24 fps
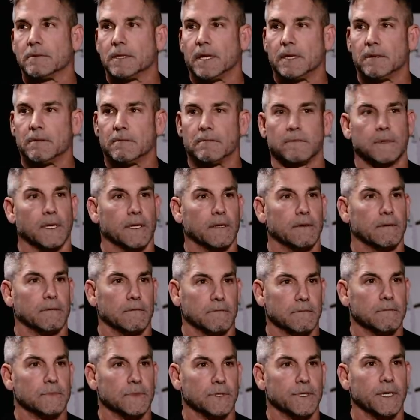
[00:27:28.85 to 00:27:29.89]
then then
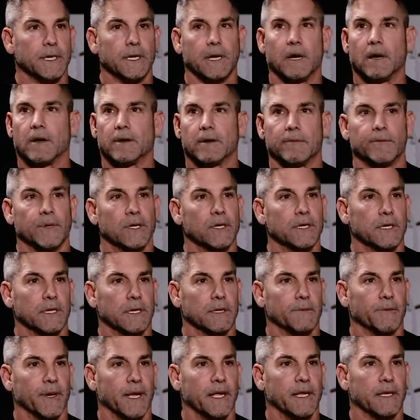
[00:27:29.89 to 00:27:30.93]
you need 100 million
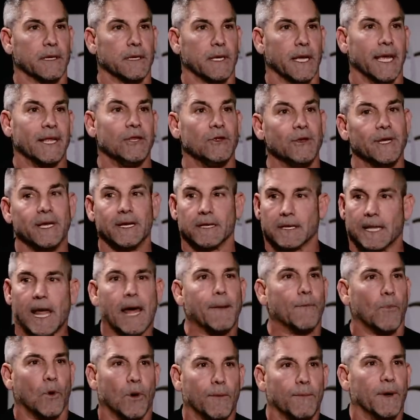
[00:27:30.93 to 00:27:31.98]
in the bank, and you need a
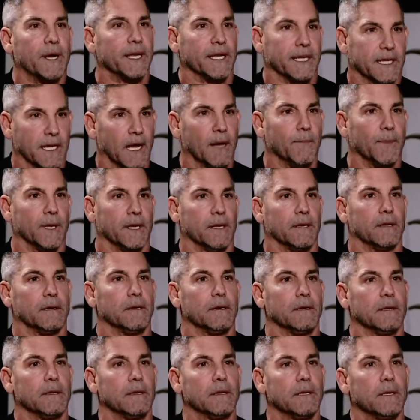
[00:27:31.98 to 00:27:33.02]
lot more money coming.
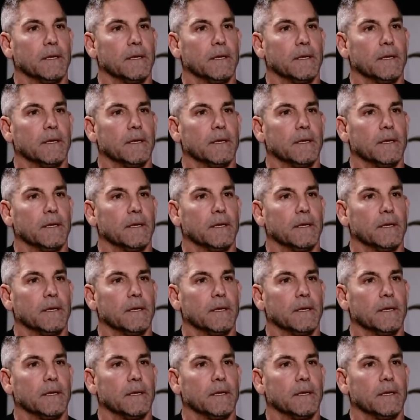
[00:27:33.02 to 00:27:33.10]
Mm-hmm.